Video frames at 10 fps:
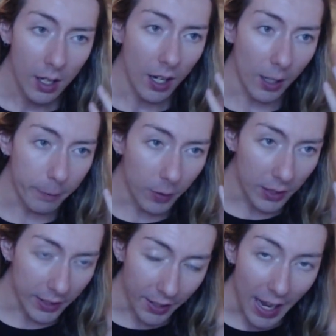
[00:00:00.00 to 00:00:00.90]
a,
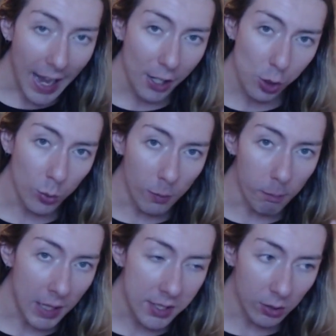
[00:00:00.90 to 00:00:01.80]
like an actual
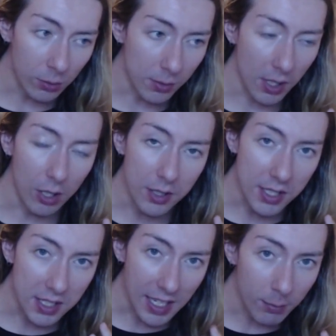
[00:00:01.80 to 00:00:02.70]
mental
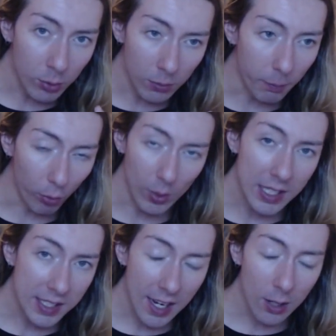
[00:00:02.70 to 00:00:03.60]
unstable
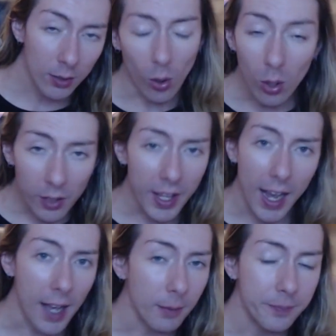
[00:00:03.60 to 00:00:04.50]
breakdown, all of
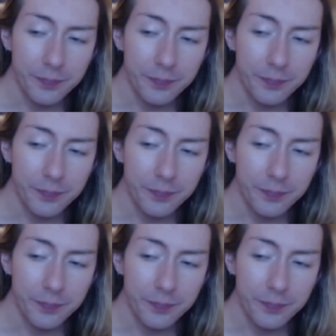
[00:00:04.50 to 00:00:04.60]
that.